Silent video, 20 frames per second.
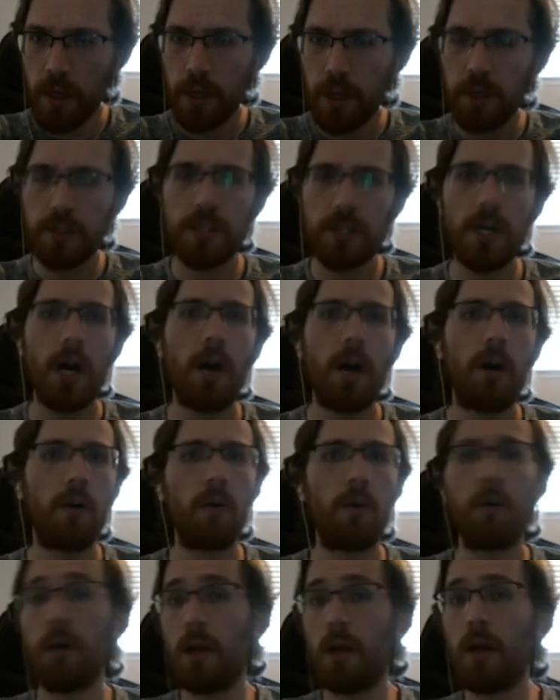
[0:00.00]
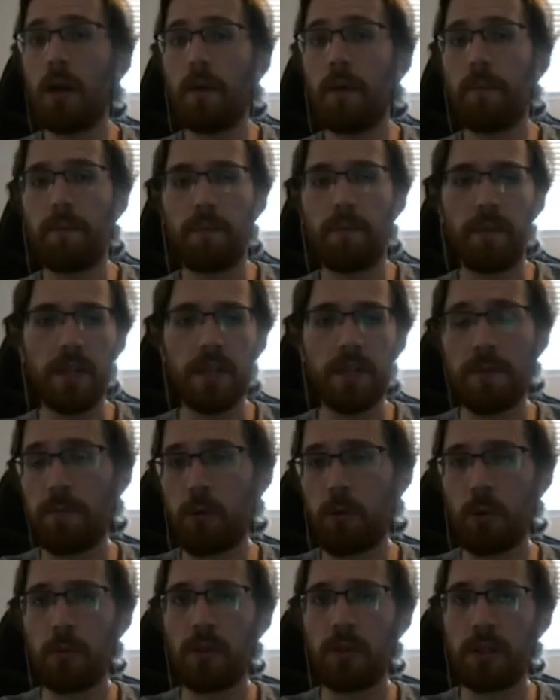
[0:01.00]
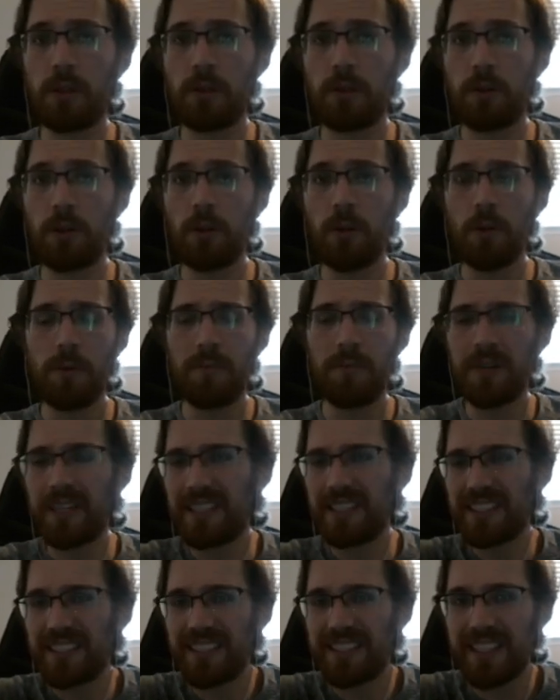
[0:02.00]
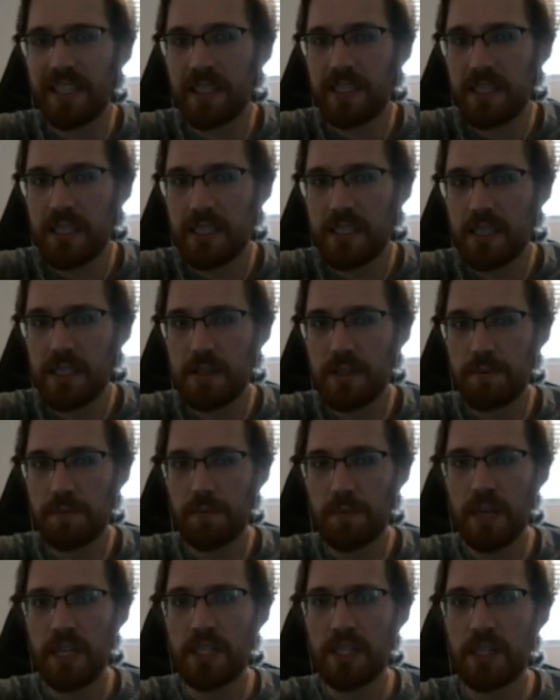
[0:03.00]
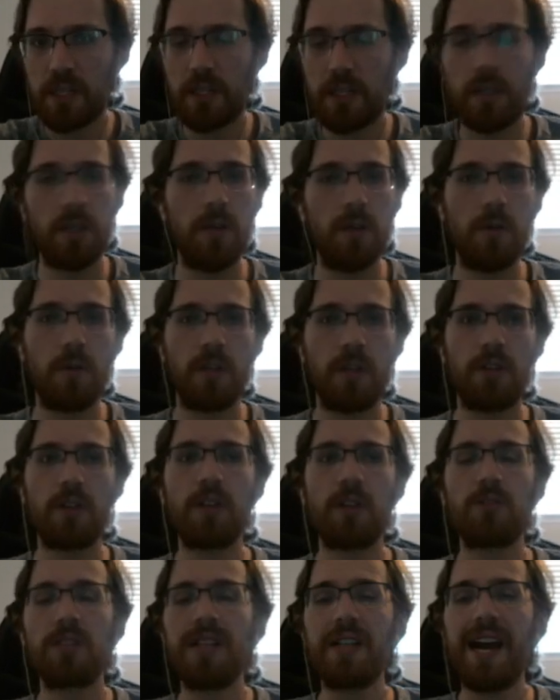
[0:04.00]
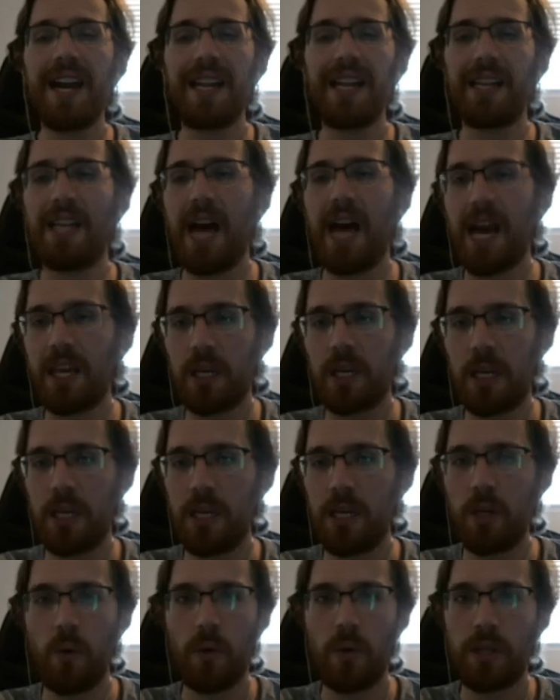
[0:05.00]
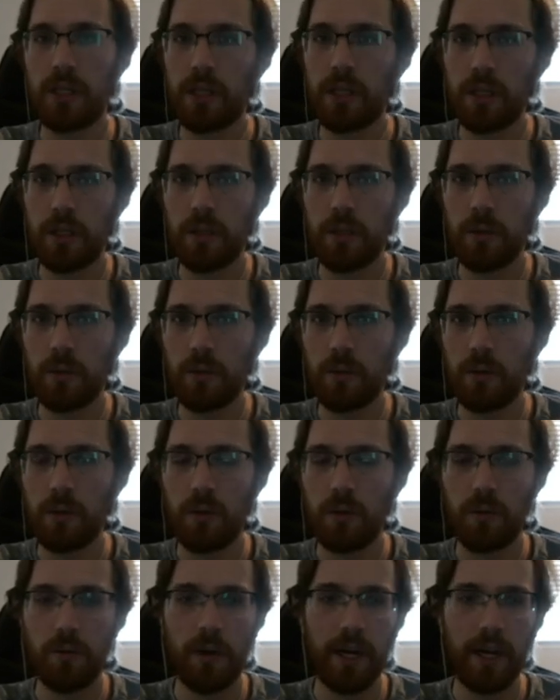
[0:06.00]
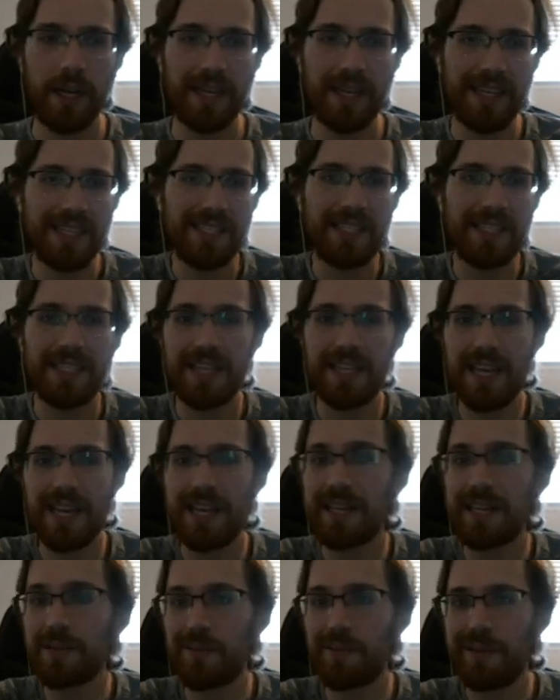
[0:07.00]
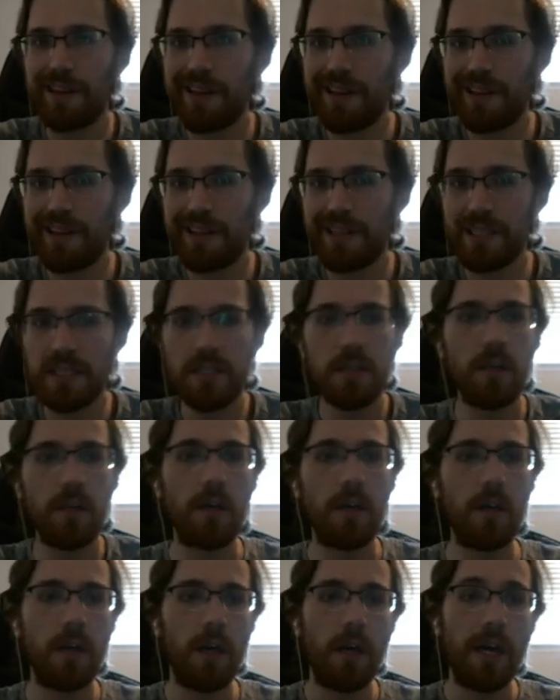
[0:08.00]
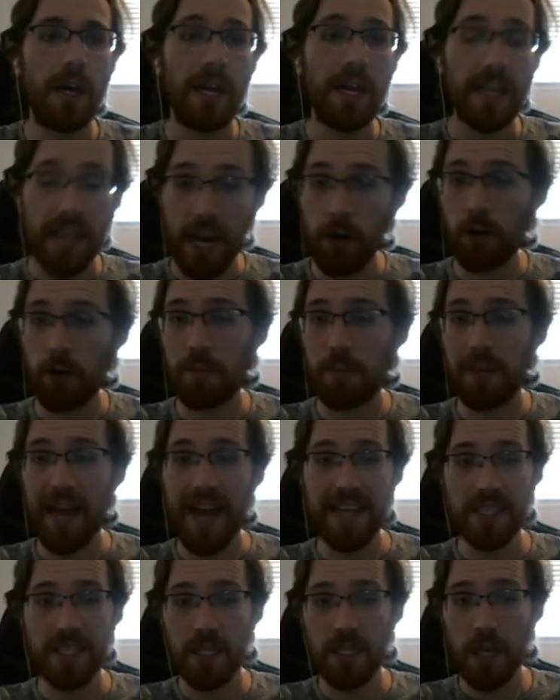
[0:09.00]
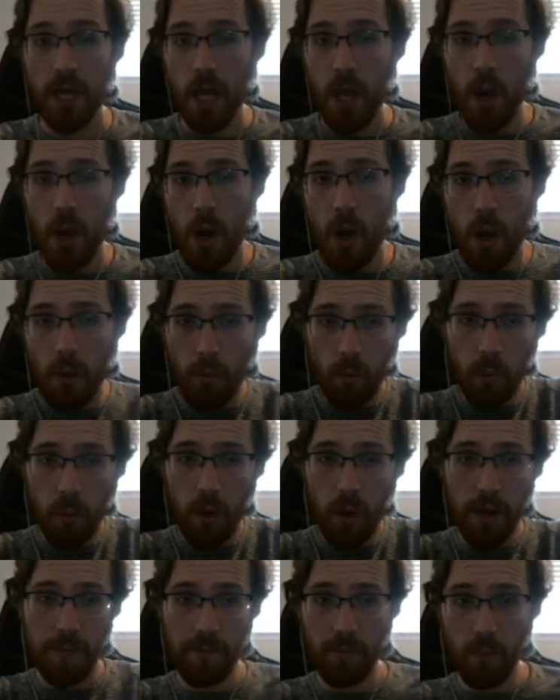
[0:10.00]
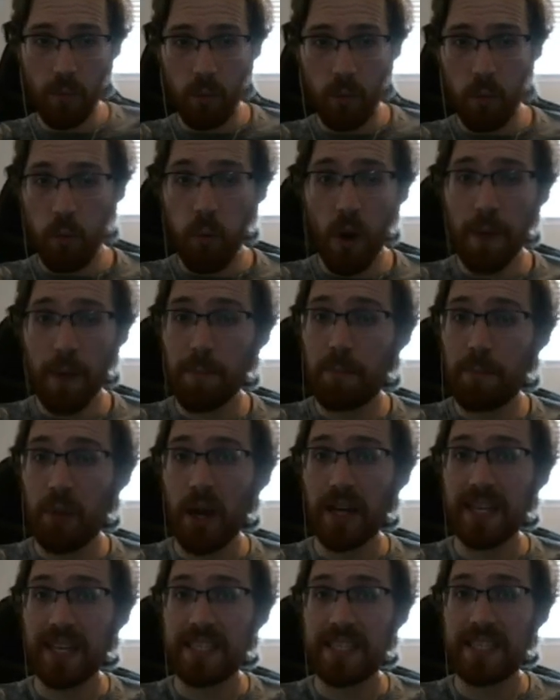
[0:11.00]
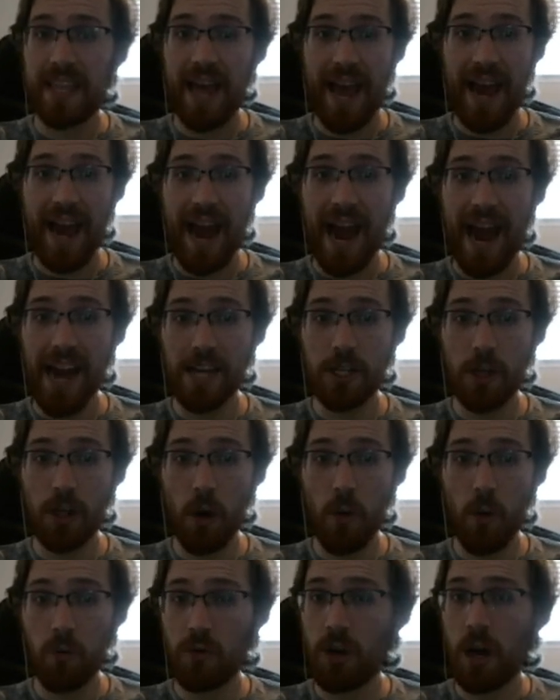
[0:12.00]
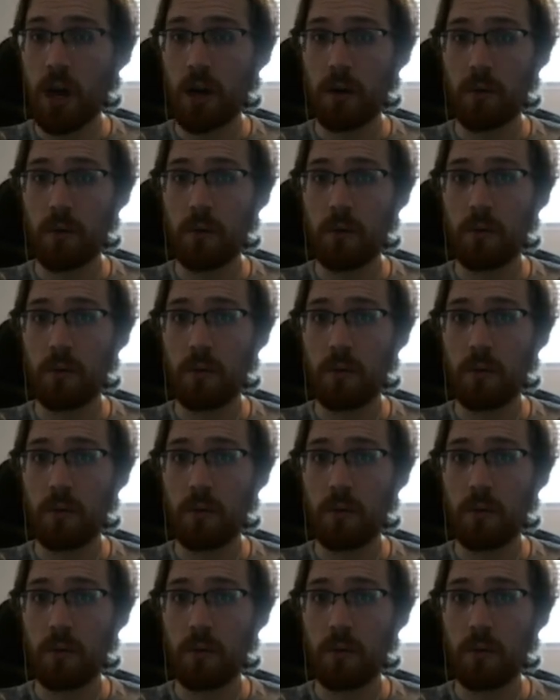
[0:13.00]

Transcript: So, it's a formal little dude, but it's a cocoon. There's not a lot you can do with a cocoon, right? It is what it is. Carablast. What bug is that? I don't know.